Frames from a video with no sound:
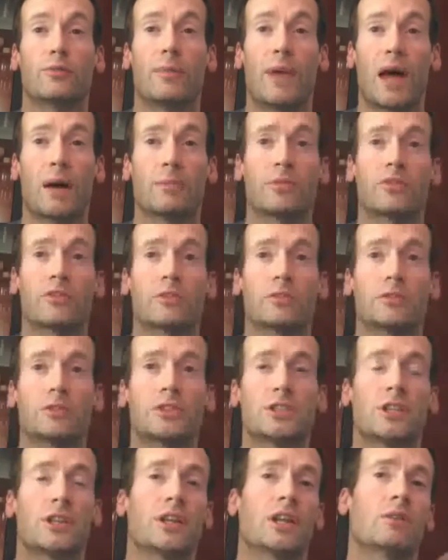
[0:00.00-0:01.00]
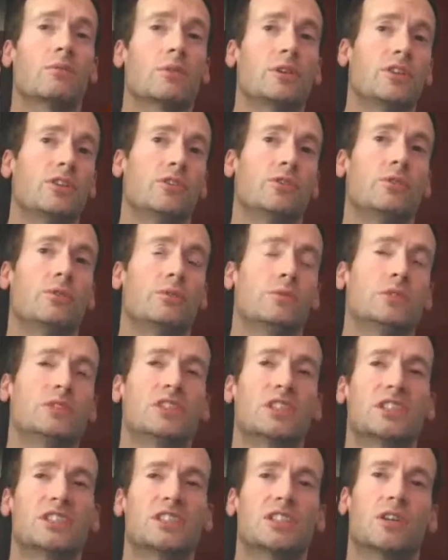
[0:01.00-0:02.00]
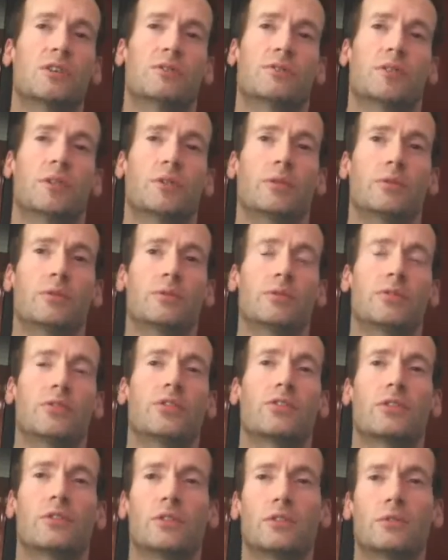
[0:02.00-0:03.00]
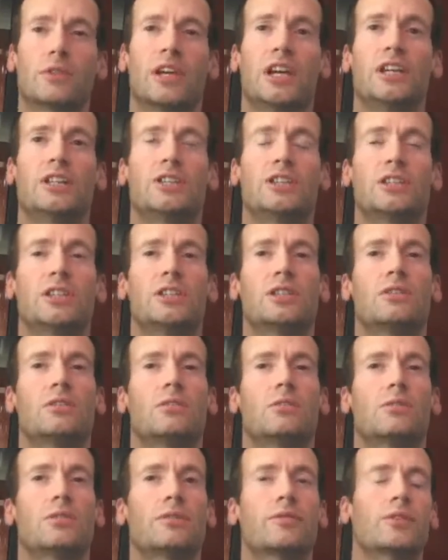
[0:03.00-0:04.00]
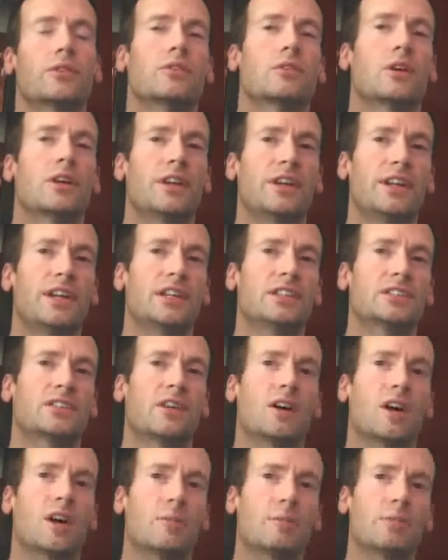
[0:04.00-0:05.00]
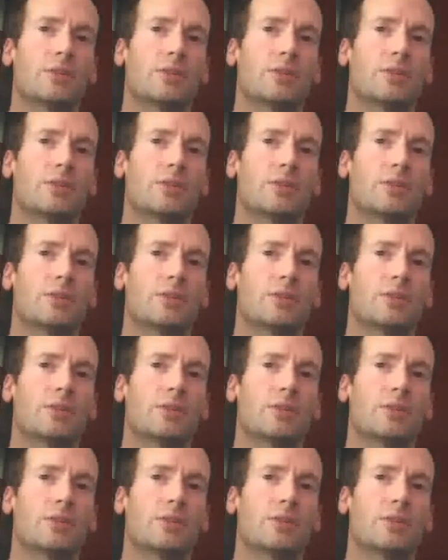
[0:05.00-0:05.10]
map search that would use a cell phone's location, or if you're on a desktop,